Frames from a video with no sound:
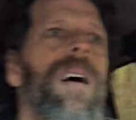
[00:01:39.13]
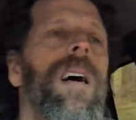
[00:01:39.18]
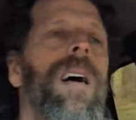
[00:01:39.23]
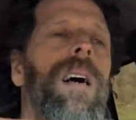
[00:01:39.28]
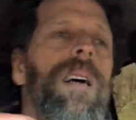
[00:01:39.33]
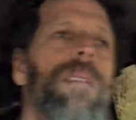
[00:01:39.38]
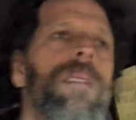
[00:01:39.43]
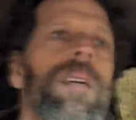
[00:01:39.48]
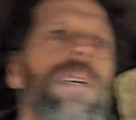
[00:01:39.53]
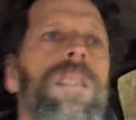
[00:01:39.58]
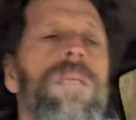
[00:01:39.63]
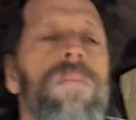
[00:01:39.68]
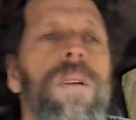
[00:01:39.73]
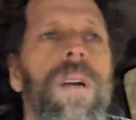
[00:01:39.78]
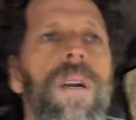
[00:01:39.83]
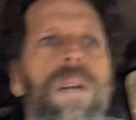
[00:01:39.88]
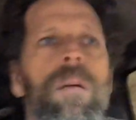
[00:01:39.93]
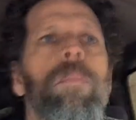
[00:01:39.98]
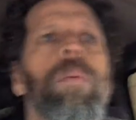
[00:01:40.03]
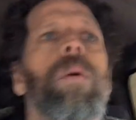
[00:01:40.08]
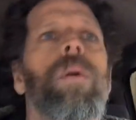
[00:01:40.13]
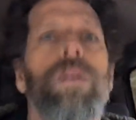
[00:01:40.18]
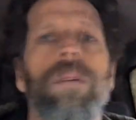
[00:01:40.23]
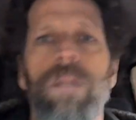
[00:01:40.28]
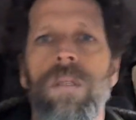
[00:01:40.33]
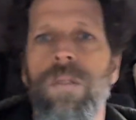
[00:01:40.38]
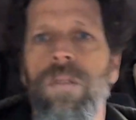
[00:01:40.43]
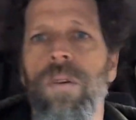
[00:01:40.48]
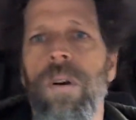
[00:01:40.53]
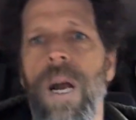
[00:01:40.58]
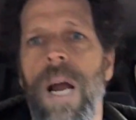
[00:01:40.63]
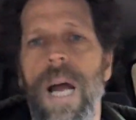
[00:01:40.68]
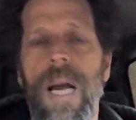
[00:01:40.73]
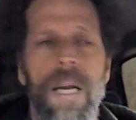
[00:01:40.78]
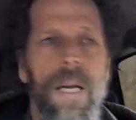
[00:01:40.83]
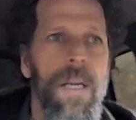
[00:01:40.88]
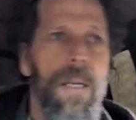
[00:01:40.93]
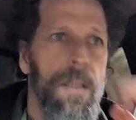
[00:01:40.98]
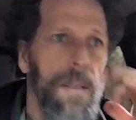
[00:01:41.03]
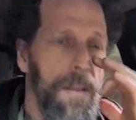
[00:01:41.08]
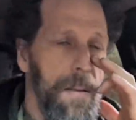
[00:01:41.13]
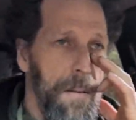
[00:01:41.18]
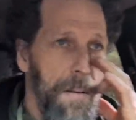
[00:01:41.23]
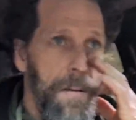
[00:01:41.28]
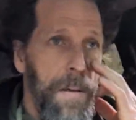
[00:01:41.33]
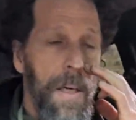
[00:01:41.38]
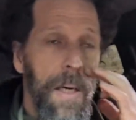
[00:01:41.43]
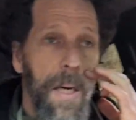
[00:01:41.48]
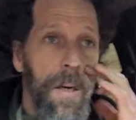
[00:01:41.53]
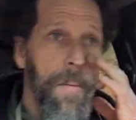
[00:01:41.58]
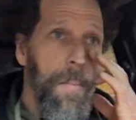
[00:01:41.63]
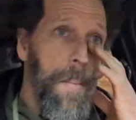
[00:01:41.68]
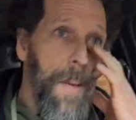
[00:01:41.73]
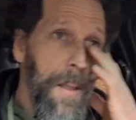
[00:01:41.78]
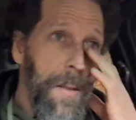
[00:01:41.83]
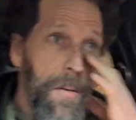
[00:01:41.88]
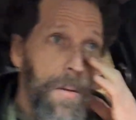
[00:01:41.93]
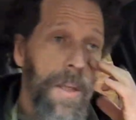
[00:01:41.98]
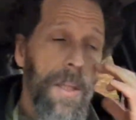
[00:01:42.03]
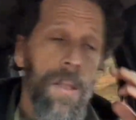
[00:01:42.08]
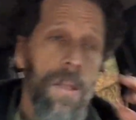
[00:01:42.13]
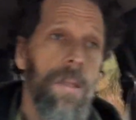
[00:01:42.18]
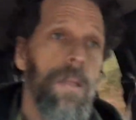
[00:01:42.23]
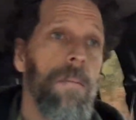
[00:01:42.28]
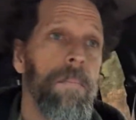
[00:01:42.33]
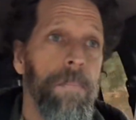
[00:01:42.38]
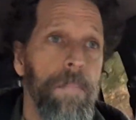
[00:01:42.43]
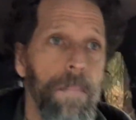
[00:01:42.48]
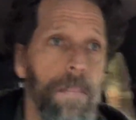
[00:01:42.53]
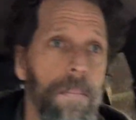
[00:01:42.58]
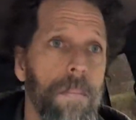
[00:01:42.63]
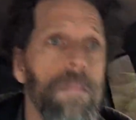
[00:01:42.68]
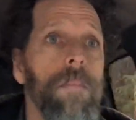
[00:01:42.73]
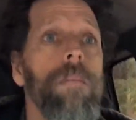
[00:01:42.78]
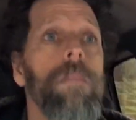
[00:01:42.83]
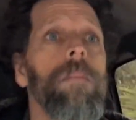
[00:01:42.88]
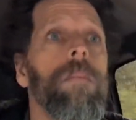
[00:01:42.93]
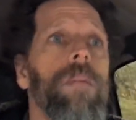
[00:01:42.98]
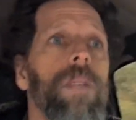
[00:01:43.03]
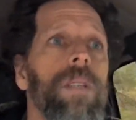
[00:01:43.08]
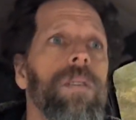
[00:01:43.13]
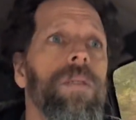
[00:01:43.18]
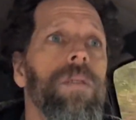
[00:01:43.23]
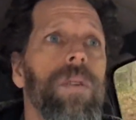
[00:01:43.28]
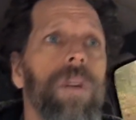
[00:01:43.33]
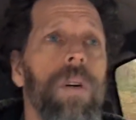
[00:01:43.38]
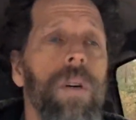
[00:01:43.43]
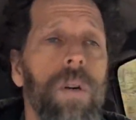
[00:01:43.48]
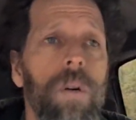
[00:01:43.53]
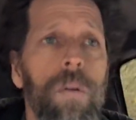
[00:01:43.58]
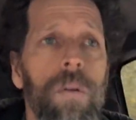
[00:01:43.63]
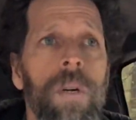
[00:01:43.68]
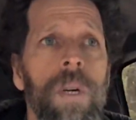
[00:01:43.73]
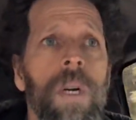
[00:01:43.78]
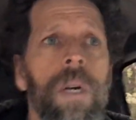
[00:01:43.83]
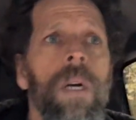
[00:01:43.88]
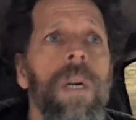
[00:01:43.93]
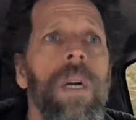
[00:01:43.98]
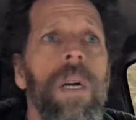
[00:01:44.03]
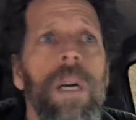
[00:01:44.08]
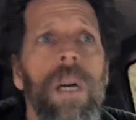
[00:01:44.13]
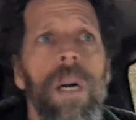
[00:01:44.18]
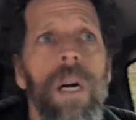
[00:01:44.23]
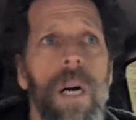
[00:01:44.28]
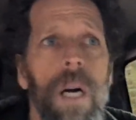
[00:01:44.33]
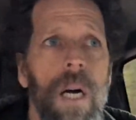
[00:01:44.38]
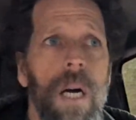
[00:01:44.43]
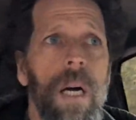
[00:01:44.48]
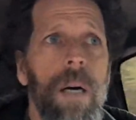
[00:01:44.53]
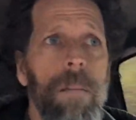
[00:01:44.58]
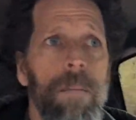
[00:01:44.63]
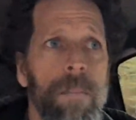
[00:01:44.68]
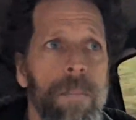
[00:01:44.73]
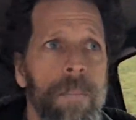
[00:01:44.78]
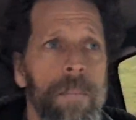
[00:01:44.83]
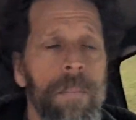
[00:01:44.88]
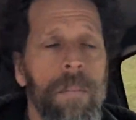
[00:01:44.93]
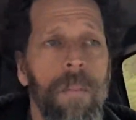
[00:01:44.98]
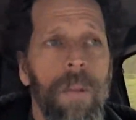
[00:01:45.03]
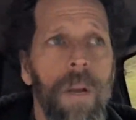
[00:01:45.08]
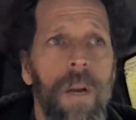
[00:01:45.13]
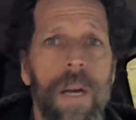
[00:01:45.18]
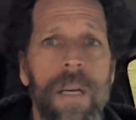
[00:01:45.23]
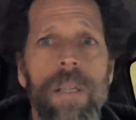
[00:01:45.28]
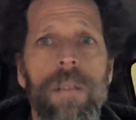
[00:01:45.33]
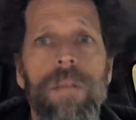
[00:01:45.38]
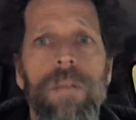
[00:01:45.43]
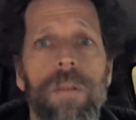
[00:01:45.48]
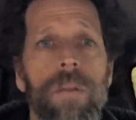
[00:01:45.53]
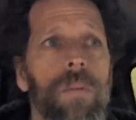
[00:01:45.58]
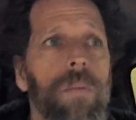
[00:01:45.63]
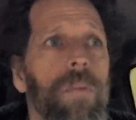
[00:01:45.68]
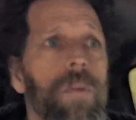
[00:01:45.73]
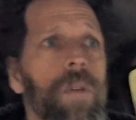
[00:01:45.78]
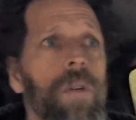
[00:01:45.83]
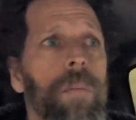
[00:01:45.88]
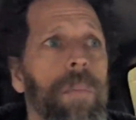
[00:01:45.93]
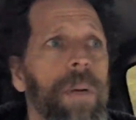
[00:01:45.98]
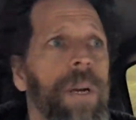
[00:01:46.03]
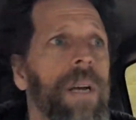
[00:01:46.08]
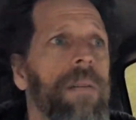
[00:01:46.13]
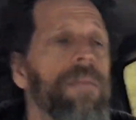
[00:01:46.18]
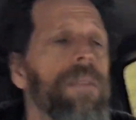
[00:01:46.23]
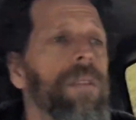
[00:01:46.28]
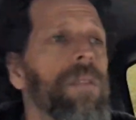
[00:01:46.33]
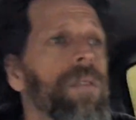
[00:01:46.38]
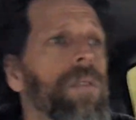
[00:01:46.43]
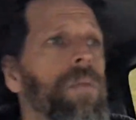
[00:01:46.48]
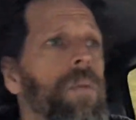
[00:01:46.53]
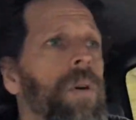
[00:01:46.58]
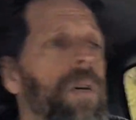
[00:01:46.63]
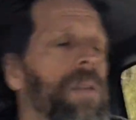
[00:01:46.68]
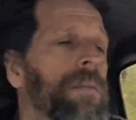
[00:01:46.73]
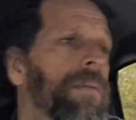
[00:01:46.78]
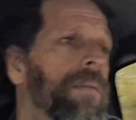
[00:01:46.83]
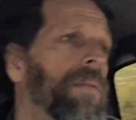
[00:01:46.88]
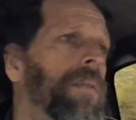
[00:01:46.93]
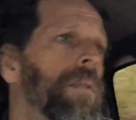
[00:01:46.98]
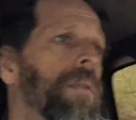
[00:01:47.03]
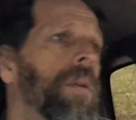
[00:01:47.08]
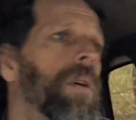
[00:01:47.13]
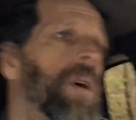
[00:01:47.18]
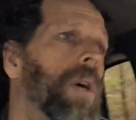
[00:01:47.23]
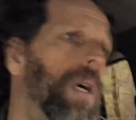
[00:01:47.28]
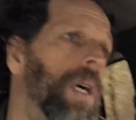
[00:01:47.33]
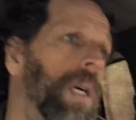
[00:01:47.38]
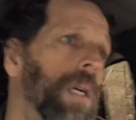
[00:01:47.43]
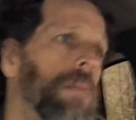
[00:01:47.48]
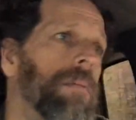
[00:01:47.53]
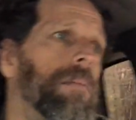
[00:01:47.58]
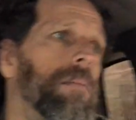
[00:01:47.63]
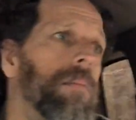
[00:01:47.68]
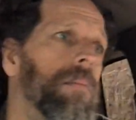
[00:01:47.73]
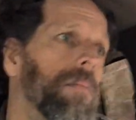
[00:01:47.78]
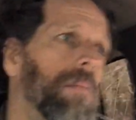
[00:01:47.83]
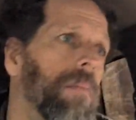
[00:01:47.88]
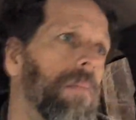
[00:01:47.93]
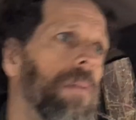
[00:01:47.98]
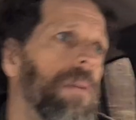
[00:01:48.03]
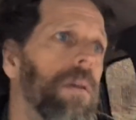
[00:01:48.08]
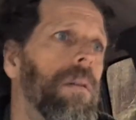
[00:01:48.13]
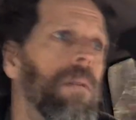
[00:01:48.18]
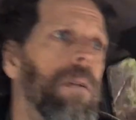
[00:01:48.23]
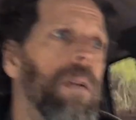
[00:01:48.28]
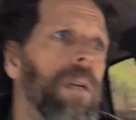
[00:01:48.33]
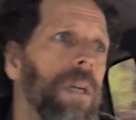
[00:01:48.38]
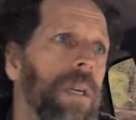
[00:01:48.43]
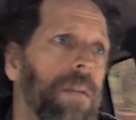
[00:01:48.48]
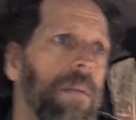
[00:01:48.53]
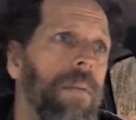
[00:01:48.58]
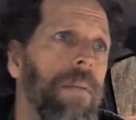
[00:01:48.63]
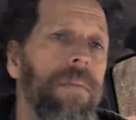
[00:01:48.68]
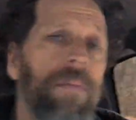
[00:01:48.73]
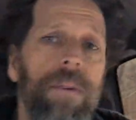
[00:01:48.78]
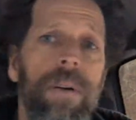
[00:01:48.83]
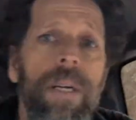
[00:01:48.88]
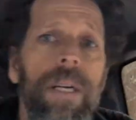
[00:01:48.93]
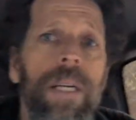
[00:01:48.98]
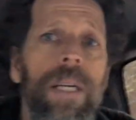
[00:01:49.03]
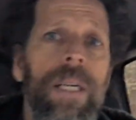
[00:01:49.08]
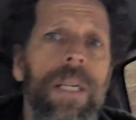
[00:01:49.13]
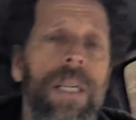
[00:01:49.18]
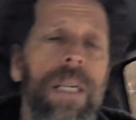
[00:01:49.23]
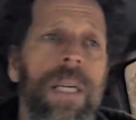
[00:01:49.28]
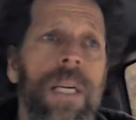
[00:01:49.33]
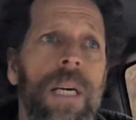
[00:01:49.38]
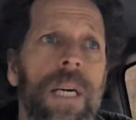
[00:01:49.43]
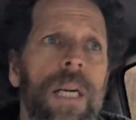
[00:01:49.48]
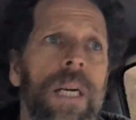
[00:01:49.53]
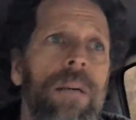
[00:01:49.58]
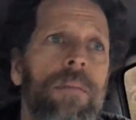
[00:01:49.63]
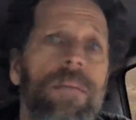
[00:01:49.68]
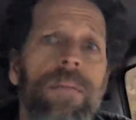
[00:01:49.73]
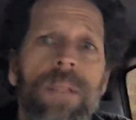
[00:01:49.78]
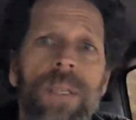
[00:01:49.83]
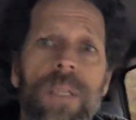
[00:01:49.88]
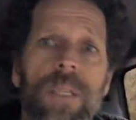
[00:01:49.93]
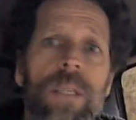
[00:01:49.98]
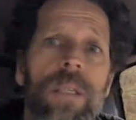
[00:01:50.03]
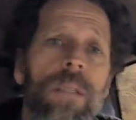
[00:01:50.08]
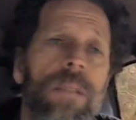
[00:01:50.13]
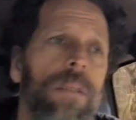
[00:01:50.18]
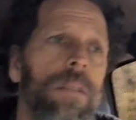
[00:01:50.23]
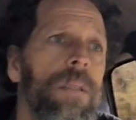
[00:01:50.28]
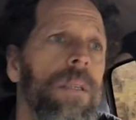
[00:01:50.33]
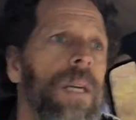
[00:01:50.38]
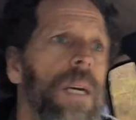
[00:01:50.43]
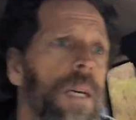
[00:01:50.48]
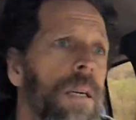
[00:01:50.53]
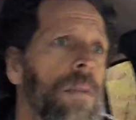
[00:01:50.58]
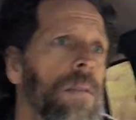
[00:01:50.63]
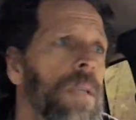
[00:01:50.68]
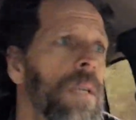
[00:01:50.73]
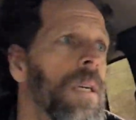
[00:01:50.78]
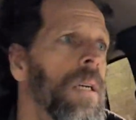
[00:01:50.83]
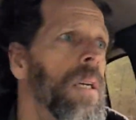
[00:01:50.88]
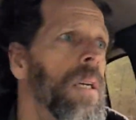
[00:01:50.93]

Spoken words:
I think it's very important to track your health metrics. So I use a Whoop, and I've used one for going on 3.5 years now.